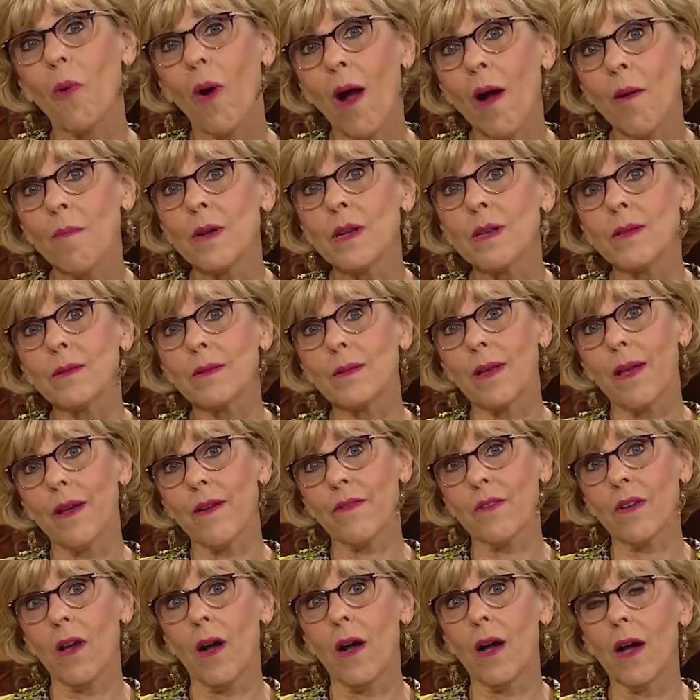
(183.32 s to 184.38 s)
promise
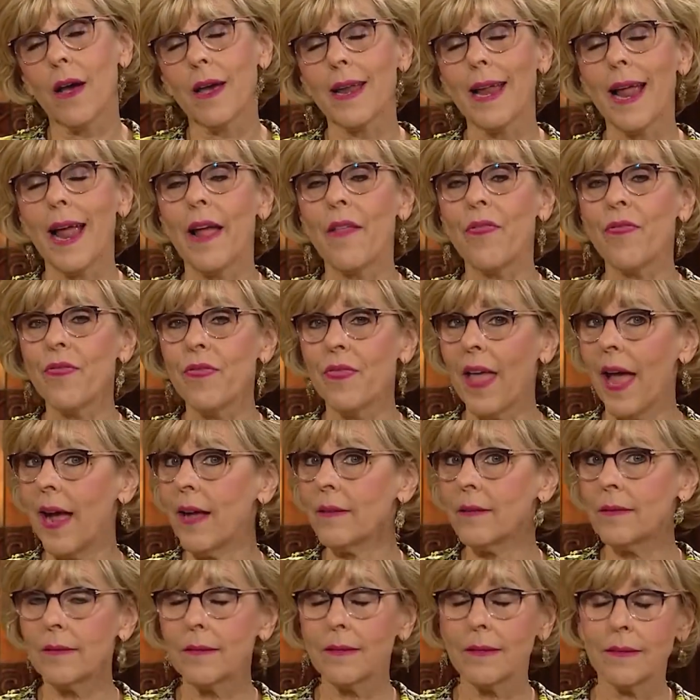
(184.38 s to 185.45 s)
of God. And right.
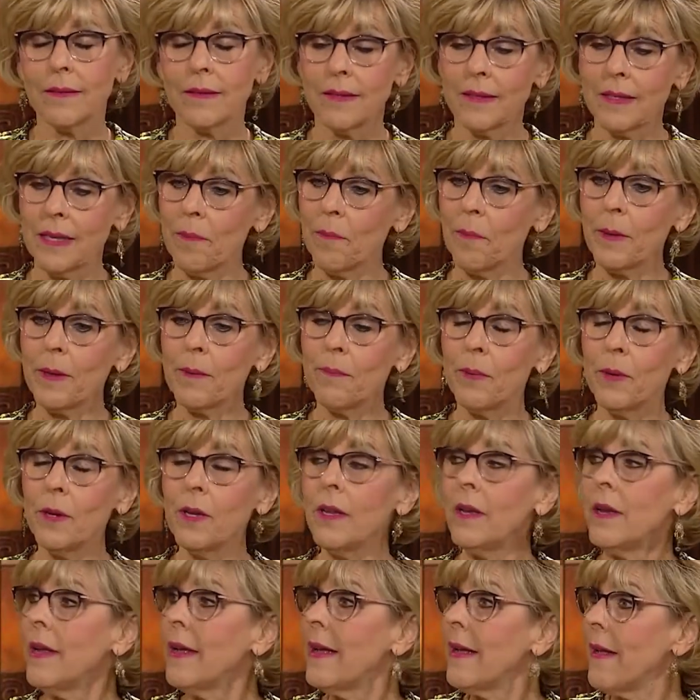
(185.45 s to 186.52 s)
that's, it's simply put,
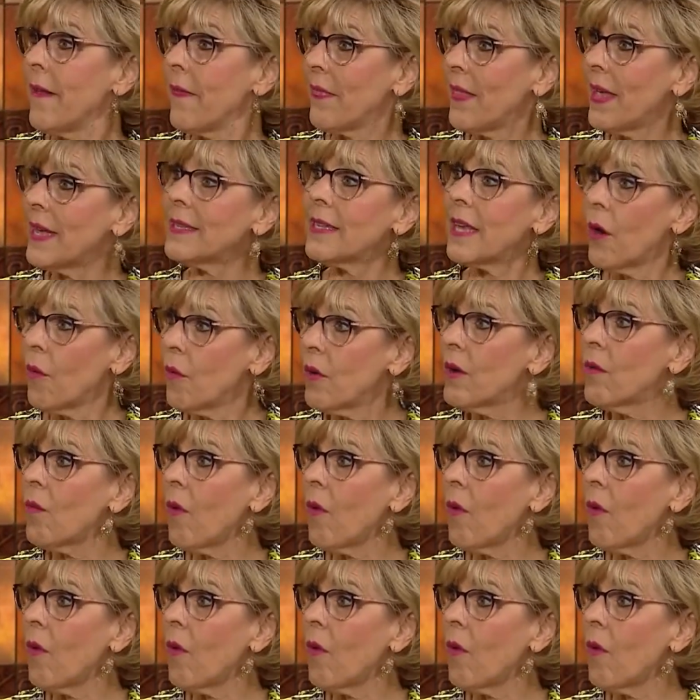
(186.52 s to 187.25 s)
that's how we